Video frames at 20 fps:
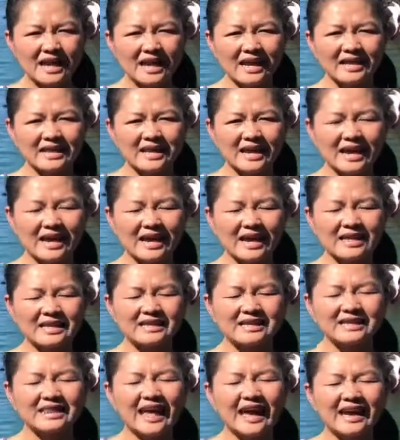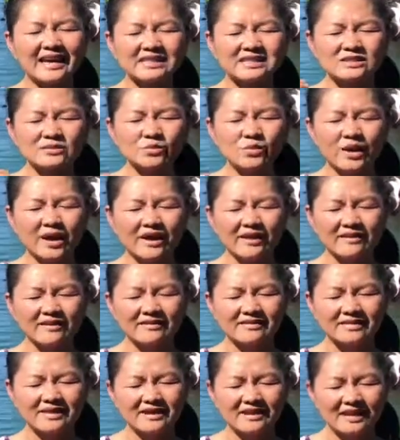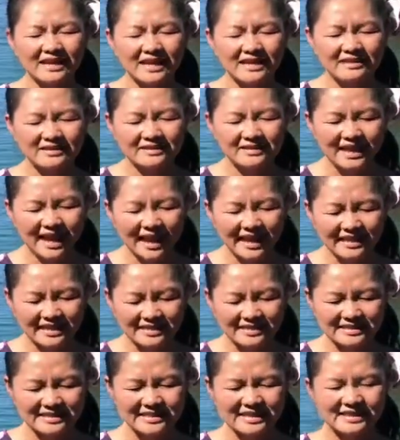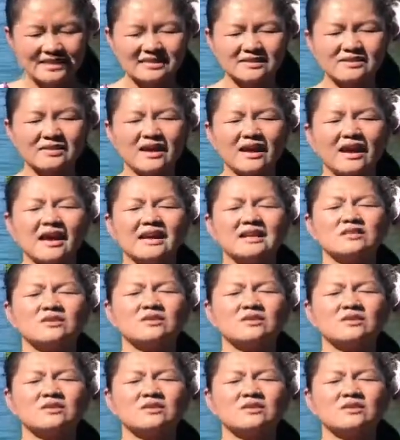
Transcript: And then that's where the inner guidance is, okay?